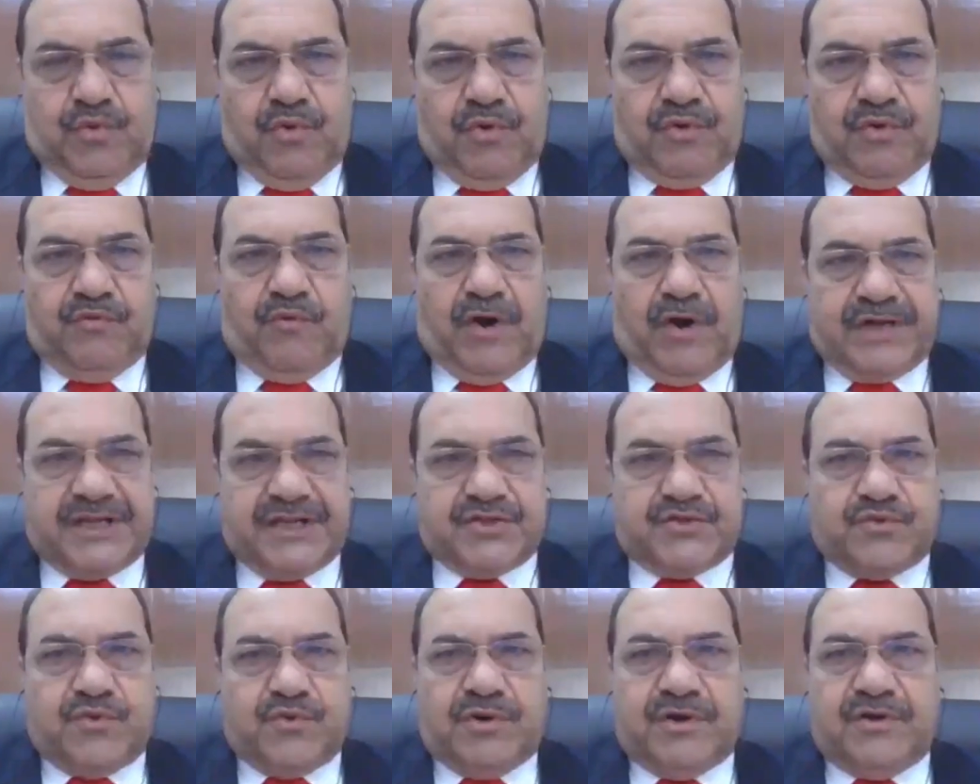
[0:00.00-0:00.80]
Good, what
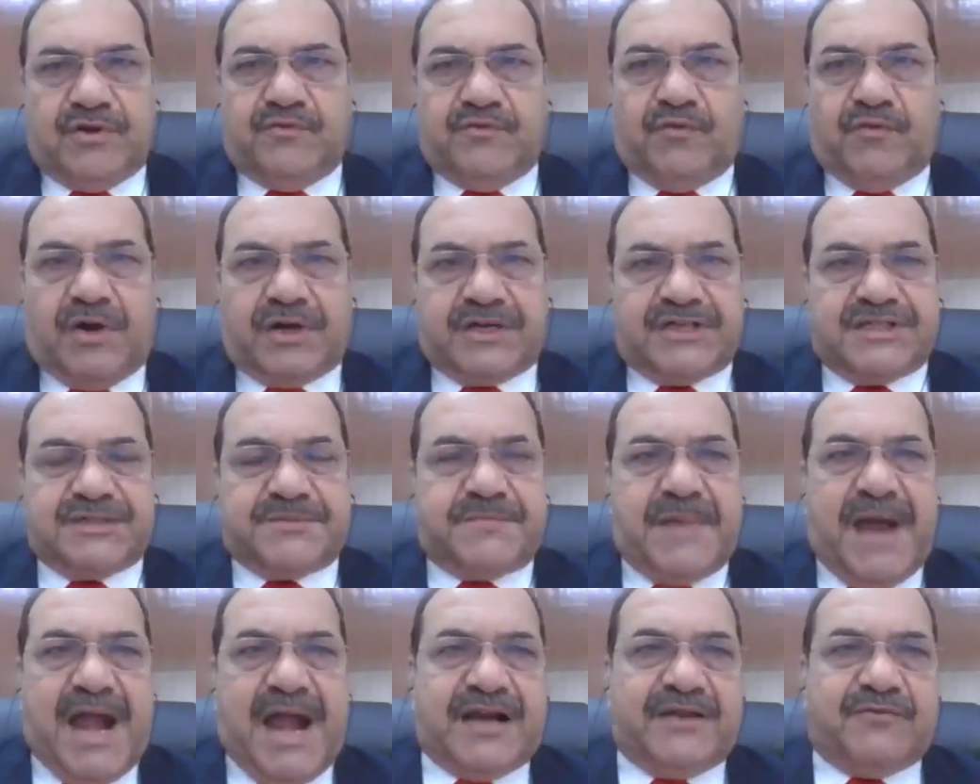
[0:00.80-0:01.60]
is good, what is
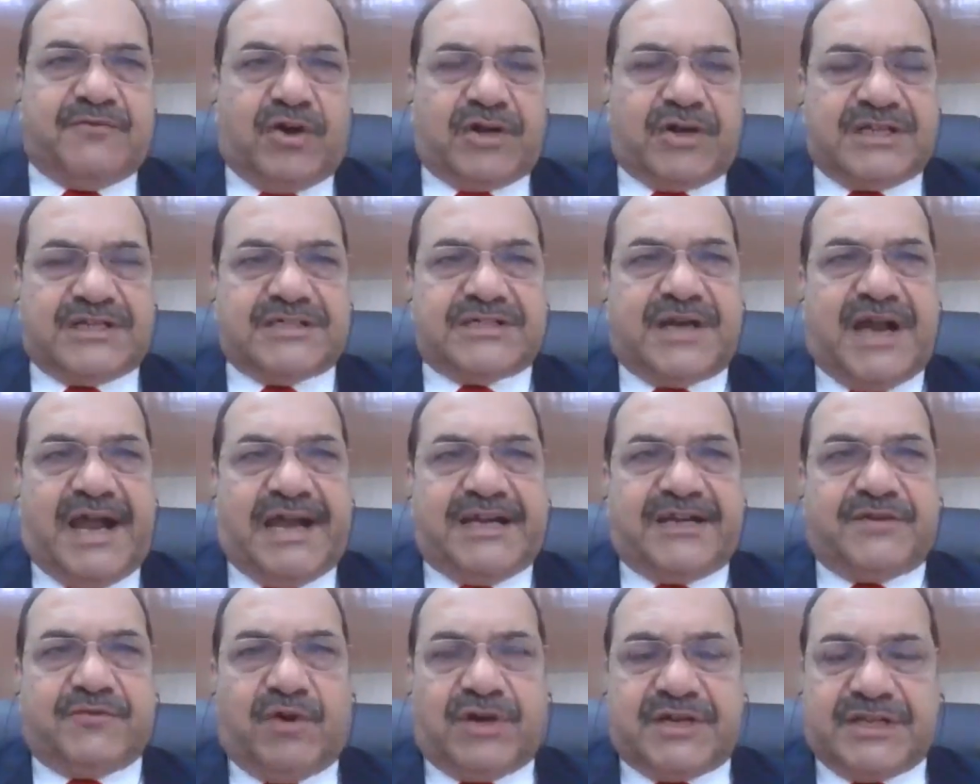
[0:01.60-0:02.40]
bad, what is
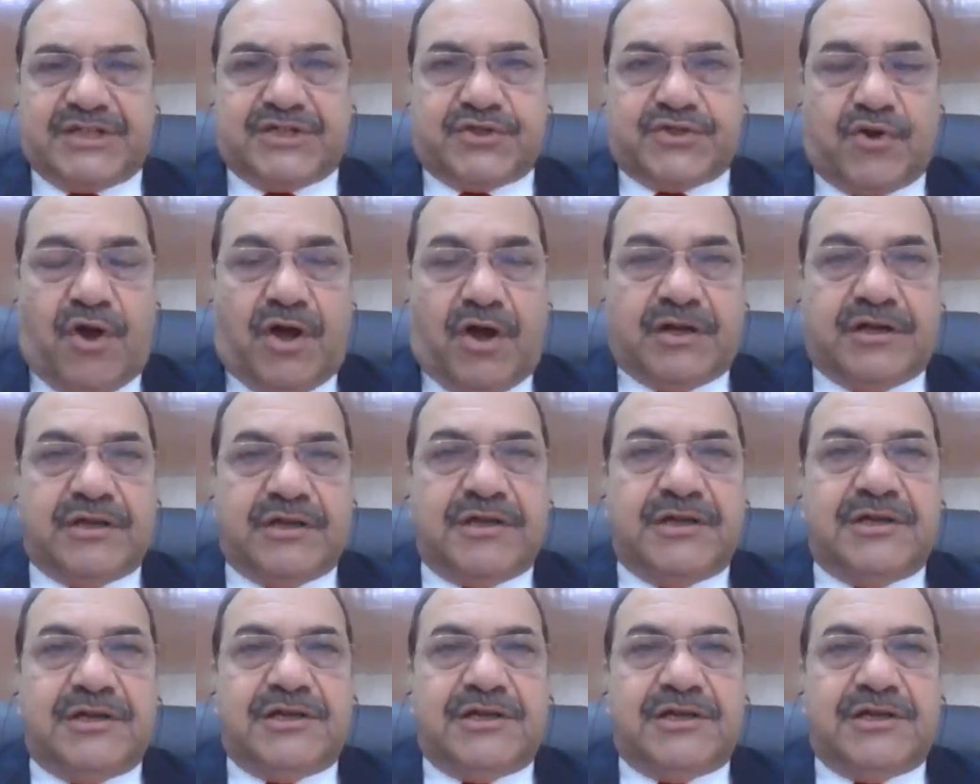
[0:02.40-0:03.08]
right, what is wrong.